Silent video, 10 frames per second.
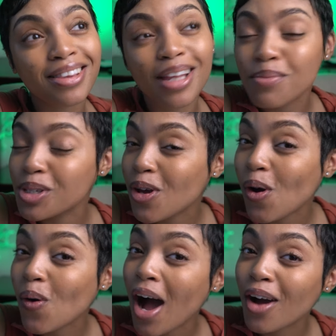let me
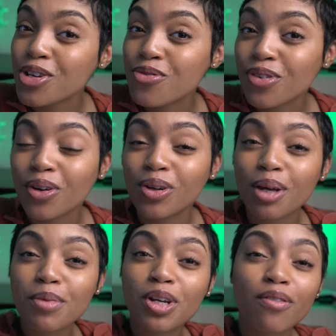know how you feel,
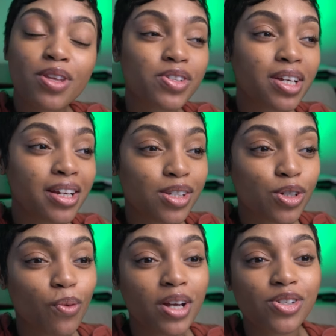let me know if there's any
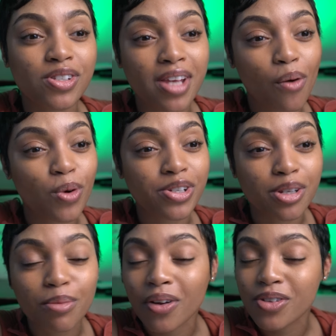situations that were
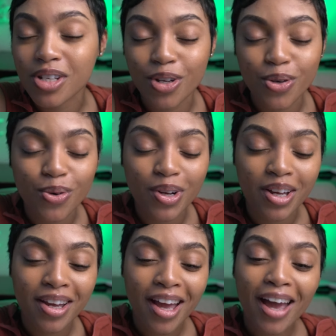similar to you,
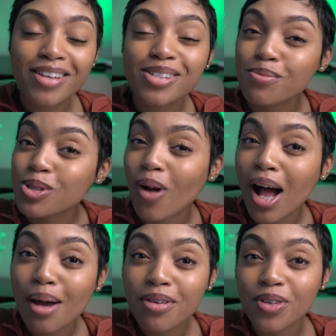and
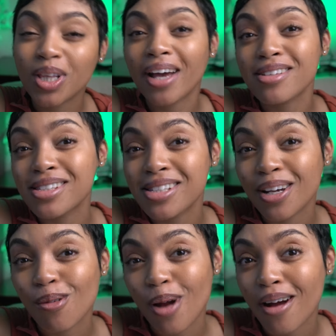subscribe if you'd like to
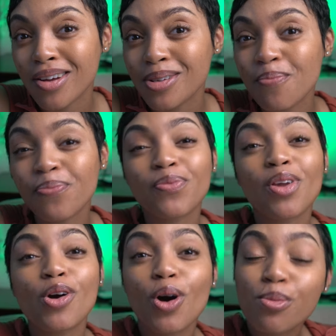stick around.
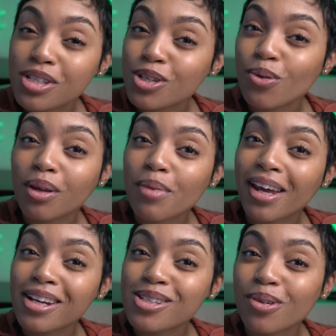Hope to see you all in my
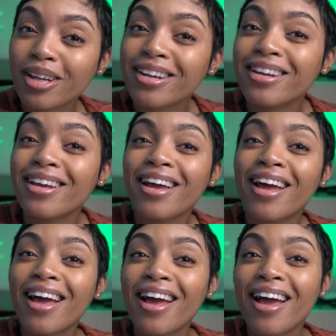next one.
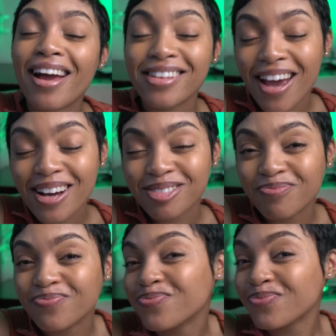And yeah,
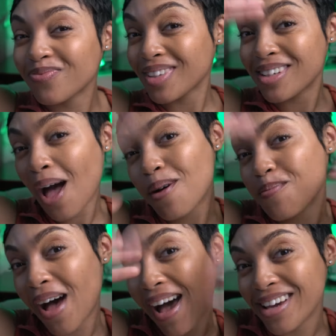
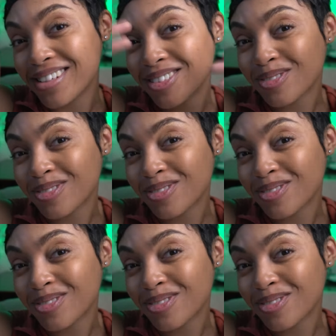bye.